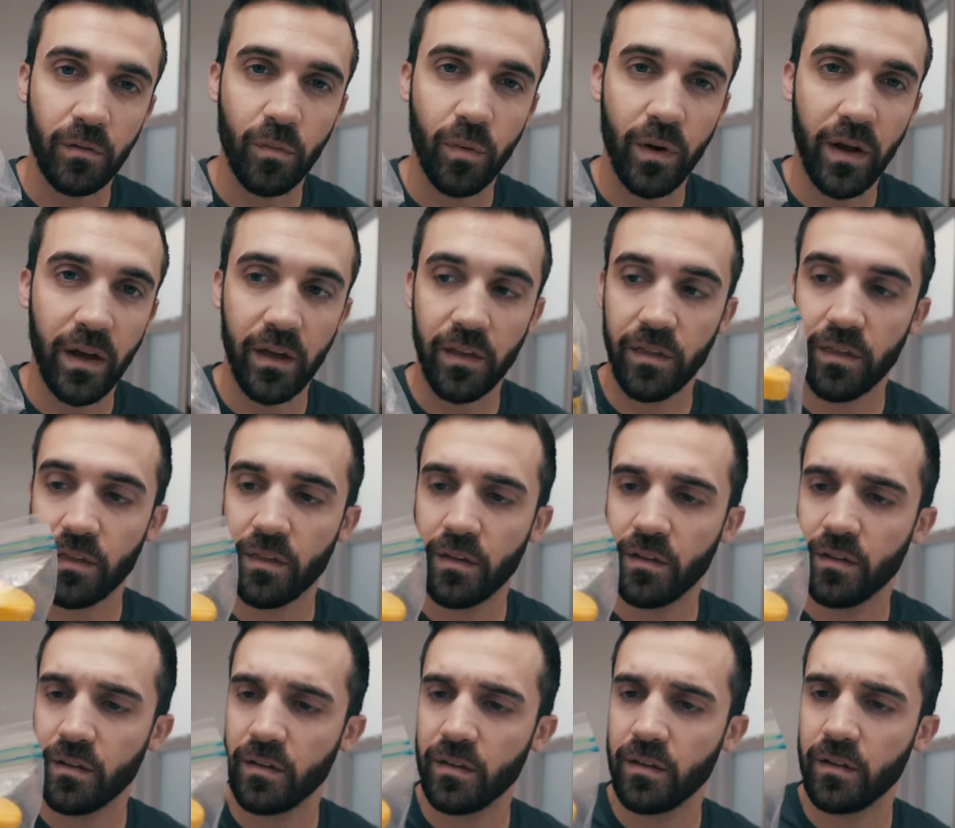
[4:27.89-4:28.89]
with
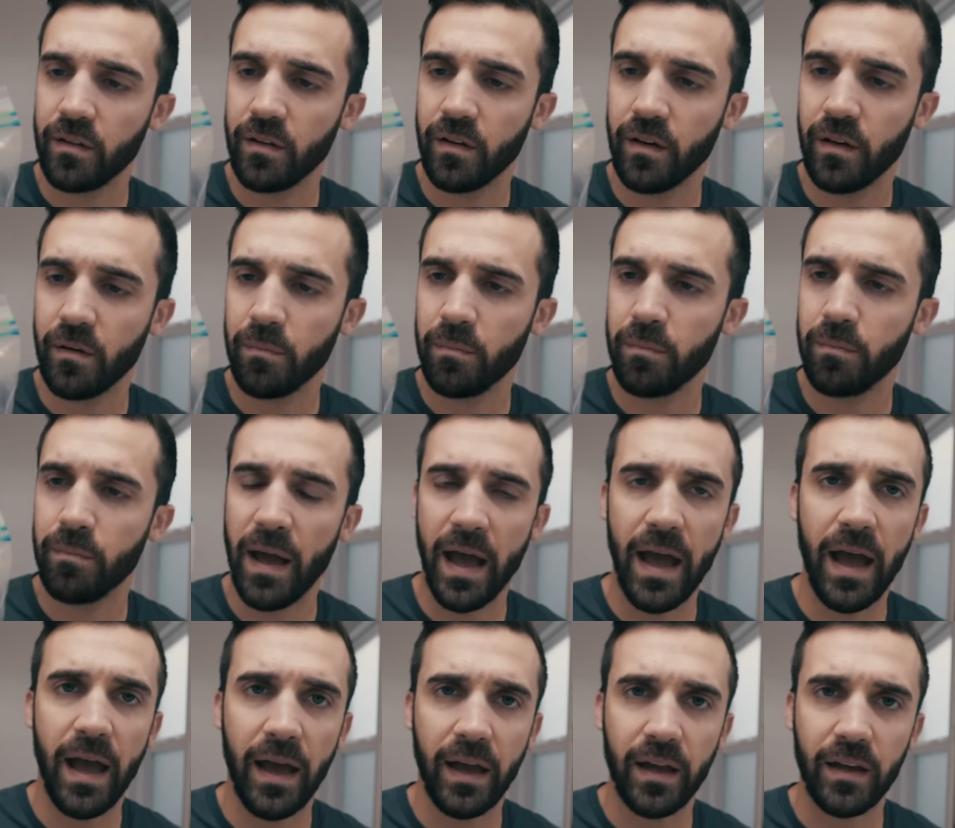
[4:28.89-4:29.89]
a
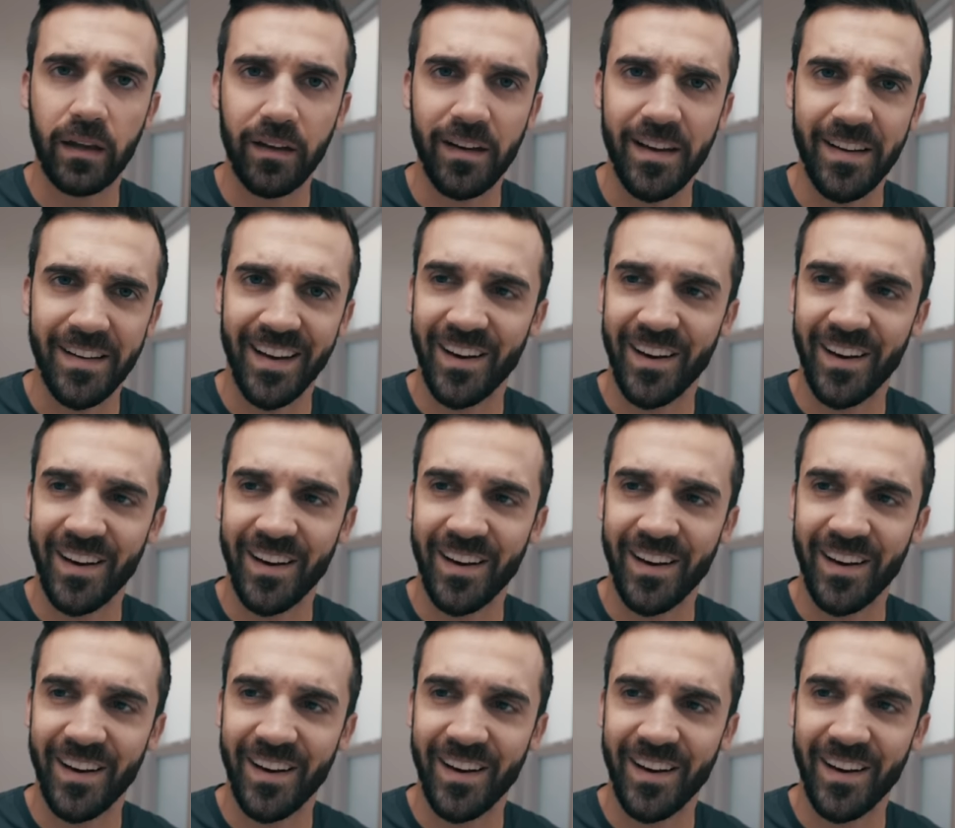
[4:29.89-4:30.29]
bag.